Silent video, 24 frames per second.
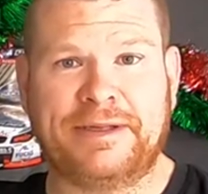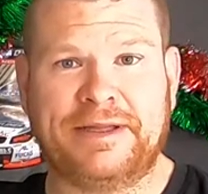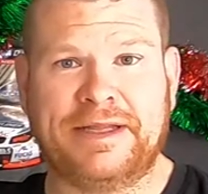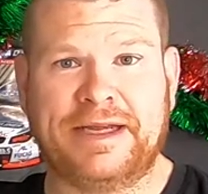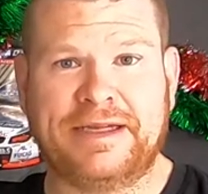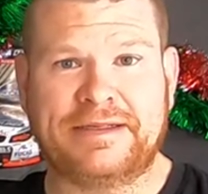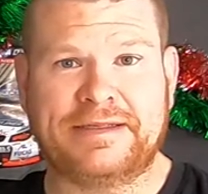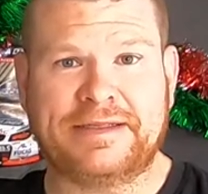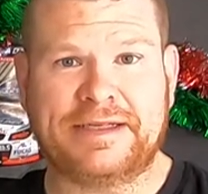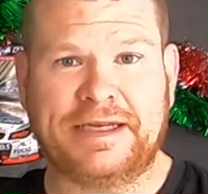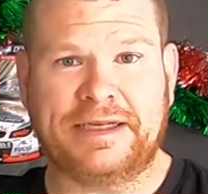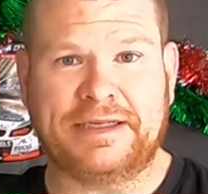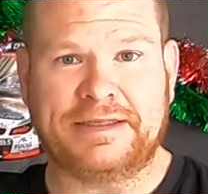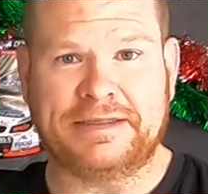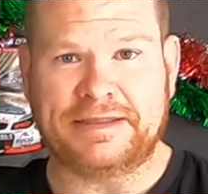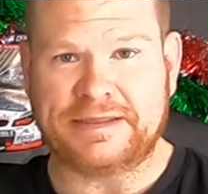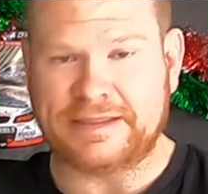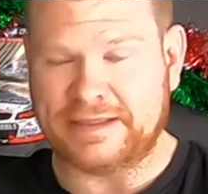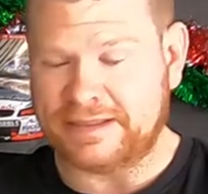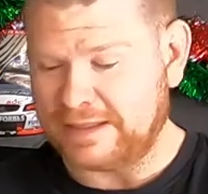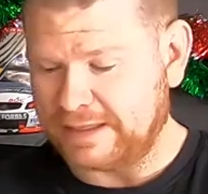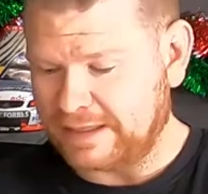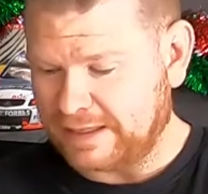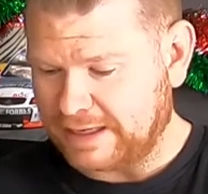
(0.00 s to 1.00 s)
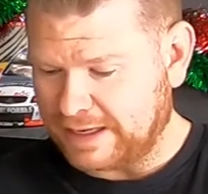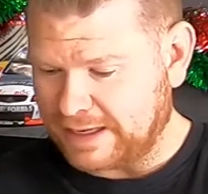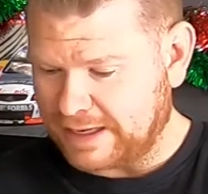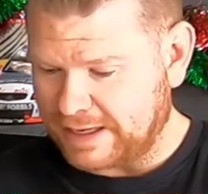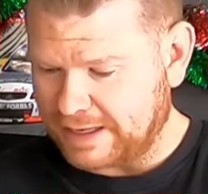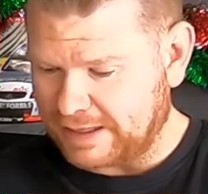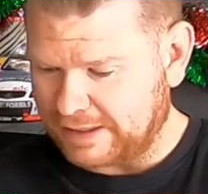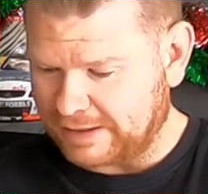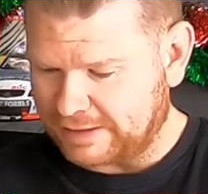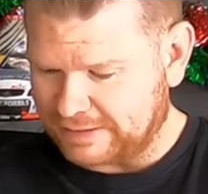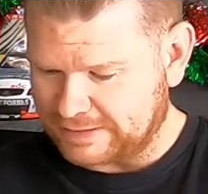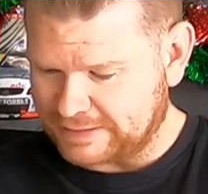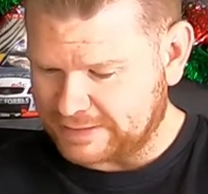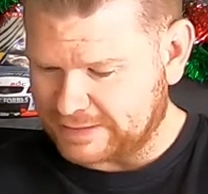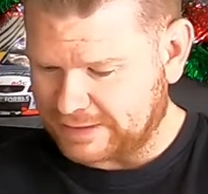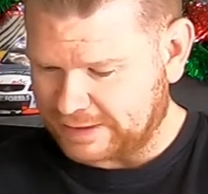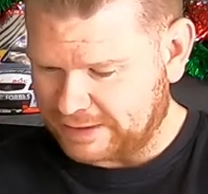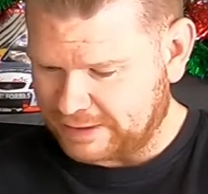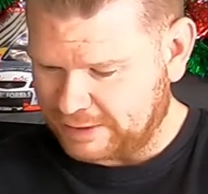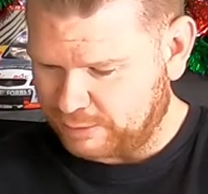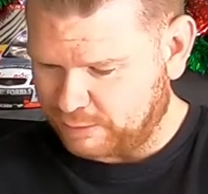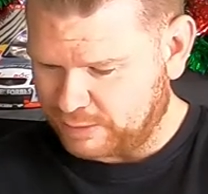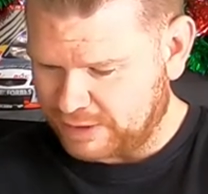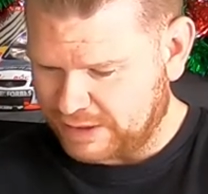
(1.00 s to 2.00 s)
in that second Sydney car, I'd
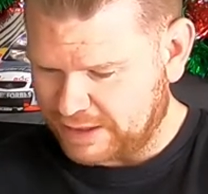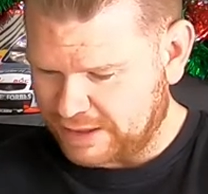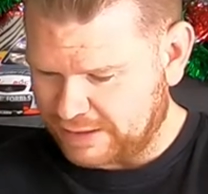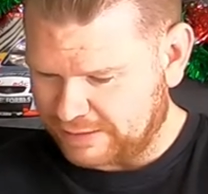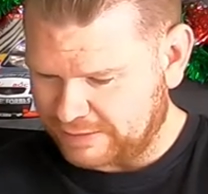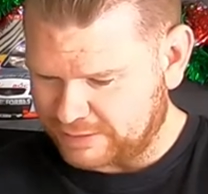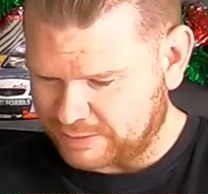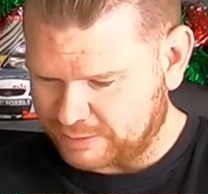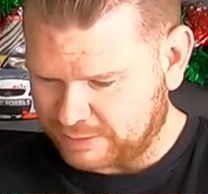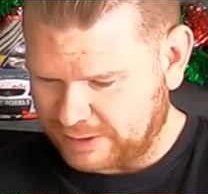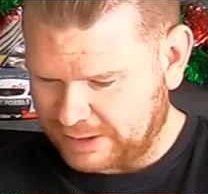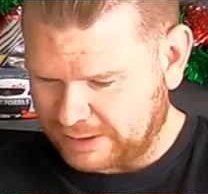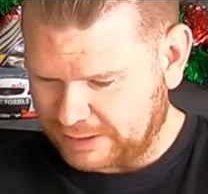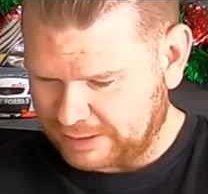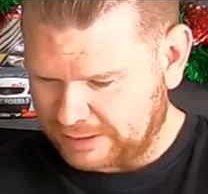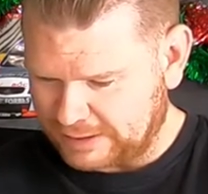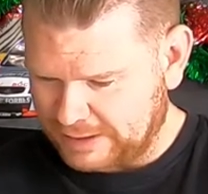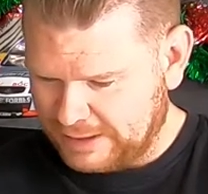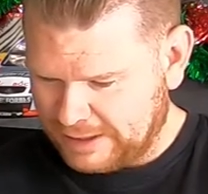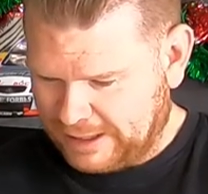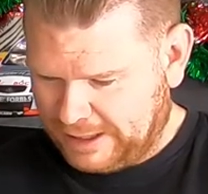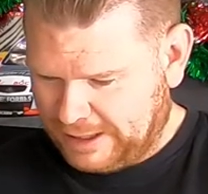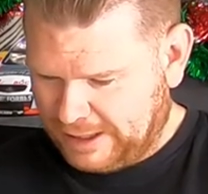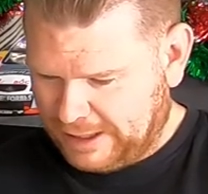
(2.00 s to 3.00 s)
say he'll be there as well.